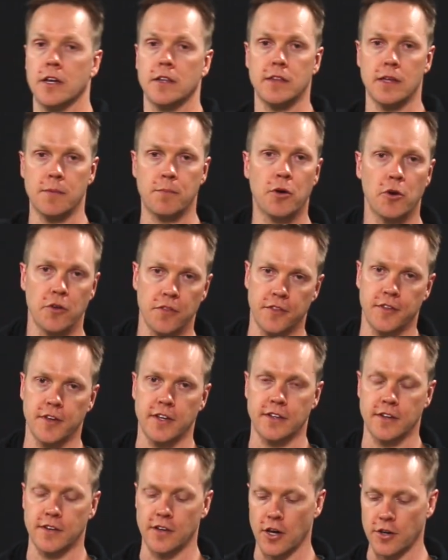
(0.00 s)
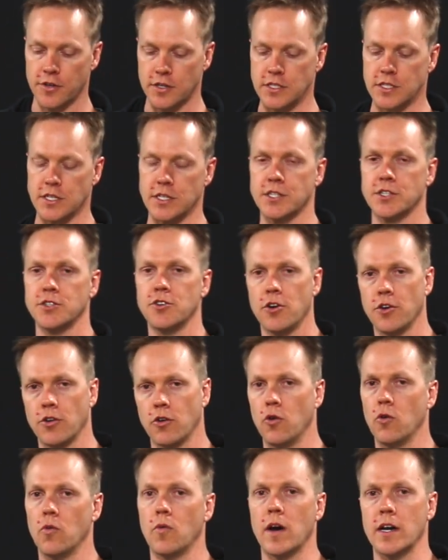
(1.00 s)
The important thing to note is it's not
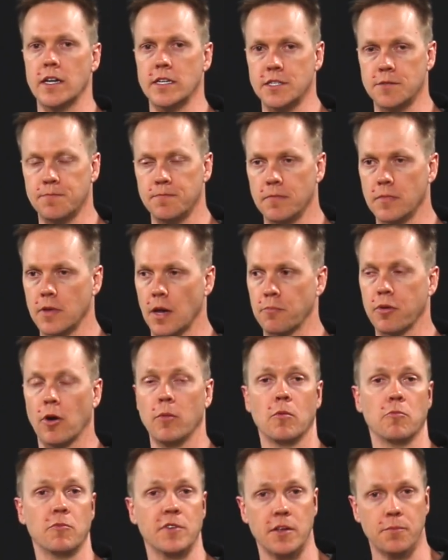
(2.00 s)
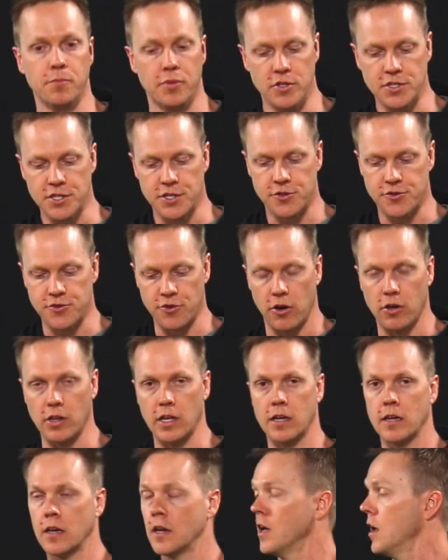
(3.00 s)
always a problem with your boost
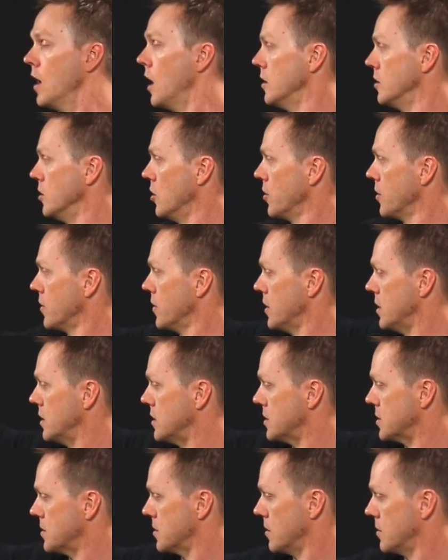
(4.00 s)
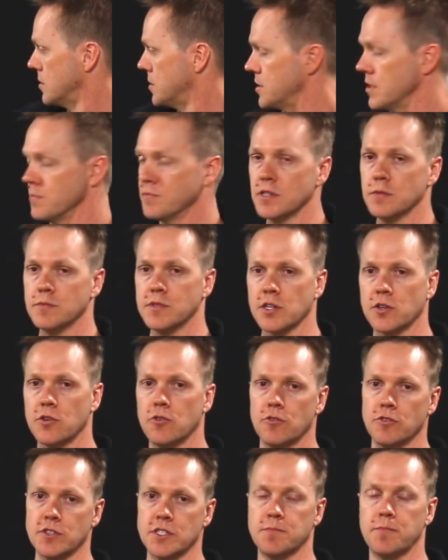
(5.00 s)
controller. A lot of these symptoms are
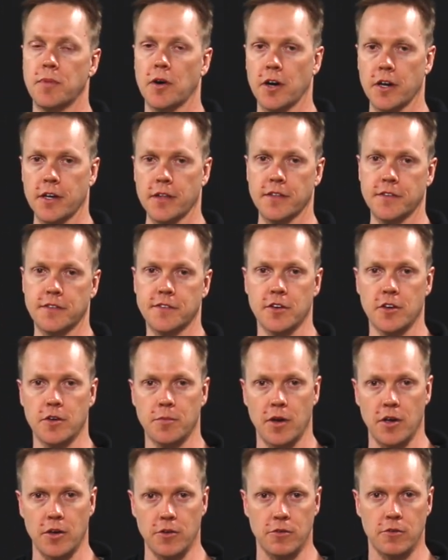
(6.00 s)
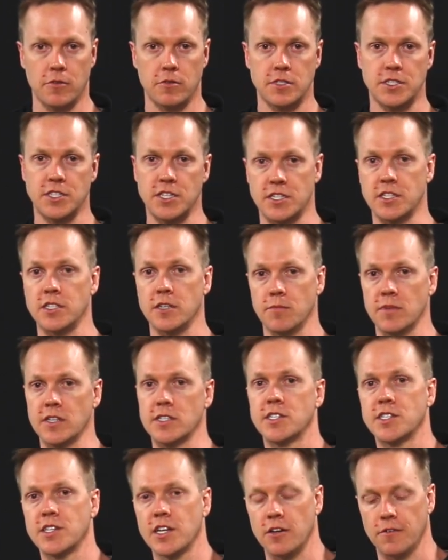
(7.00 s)
caused by the turbo system
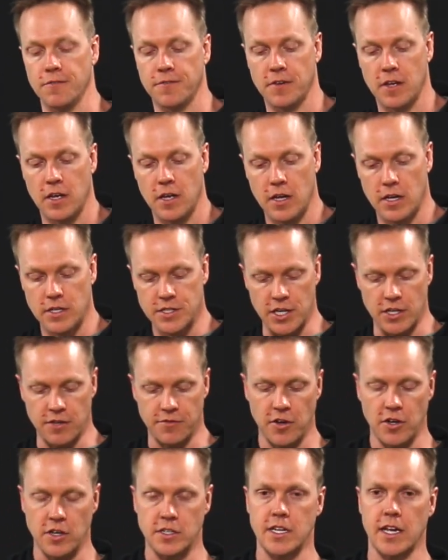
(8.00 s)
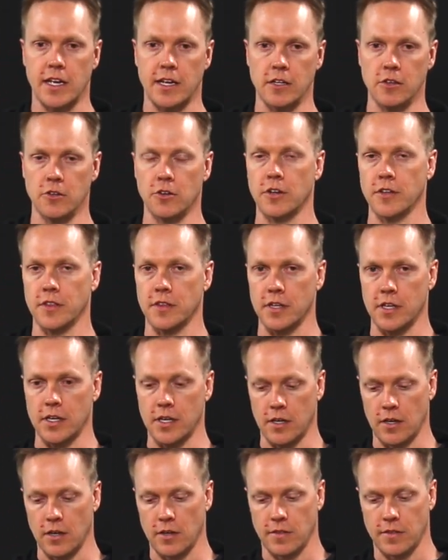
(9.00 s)
itself. So you've got to take a look at the